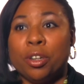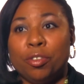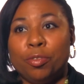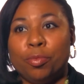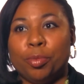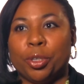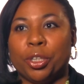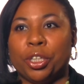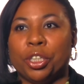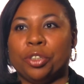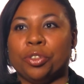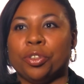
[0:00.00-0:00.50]
of
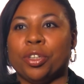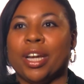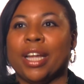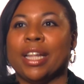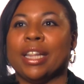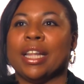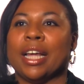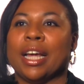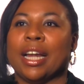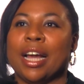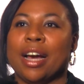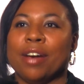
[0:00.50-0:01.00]
poetry
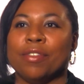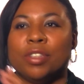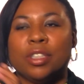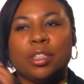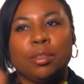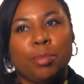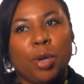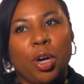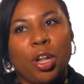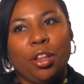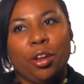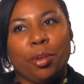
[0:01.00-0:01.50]
and then have
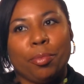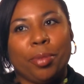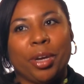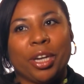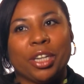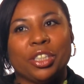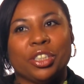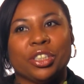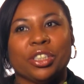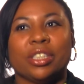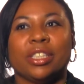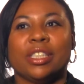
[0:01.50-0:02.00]
smaller
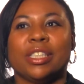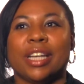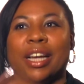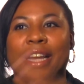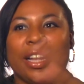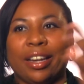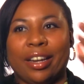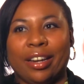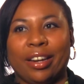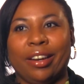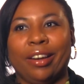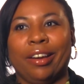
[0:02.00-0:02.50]
pictures
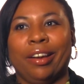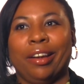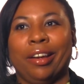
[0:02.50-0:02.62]
and